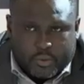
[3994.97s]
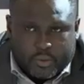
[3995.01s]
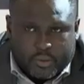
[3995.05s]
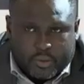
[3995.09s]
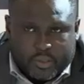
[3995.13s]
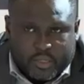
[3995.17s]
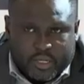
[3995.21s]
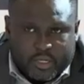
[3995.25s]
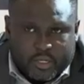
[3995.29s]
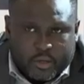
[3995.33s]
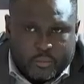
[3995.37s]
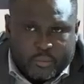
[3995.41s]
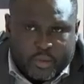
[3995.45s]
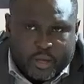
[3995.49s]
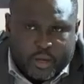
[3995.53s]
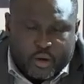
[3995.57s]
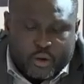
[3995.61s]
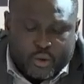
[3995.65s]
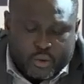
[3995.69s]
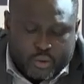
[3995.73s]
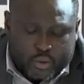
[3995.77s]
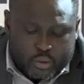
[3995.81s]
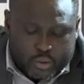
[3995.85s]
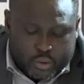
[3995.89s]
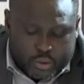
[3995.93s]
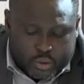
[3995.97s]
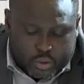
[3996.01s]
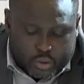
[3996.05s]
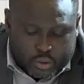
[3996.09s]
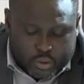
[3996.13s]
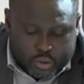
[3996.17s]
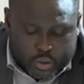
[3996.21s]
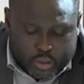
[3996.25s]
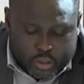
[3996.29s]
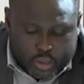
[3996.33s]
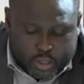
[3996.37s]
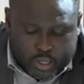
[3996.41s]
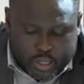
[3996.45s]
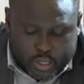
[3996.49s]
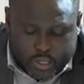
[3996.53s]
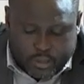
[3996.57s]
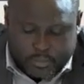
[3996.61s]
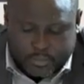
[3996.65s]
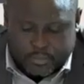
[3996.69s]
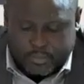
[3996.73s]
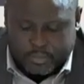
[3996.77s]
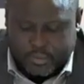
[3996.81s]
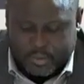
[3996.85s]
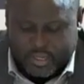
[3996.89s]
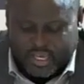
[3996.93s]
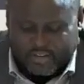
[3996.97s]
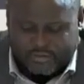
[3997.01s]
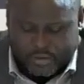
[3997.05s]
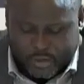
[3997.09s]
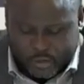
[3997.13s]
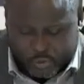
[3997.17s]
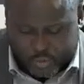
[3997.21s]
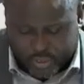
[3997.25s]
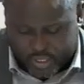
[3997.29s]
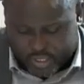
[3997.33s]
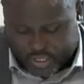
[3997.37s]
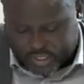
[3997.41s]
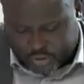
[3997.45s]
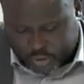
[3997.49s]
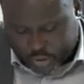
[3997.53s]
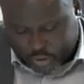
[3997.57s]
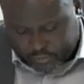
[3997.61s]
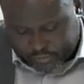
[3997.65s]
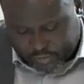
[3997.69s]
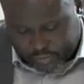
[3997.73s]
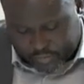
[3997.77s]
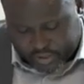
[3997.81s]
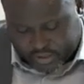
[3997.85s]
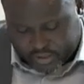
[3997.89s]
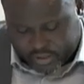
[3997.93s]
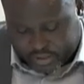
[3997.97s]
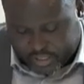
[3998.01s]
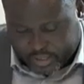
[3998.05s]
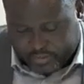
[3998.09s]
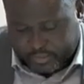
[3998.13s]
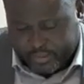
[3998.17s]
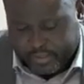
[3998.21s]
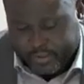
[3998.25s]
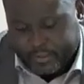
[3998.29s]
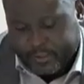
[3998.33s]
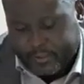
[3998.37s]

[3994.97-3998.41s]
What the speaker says: did the mayor eventually return from his trip?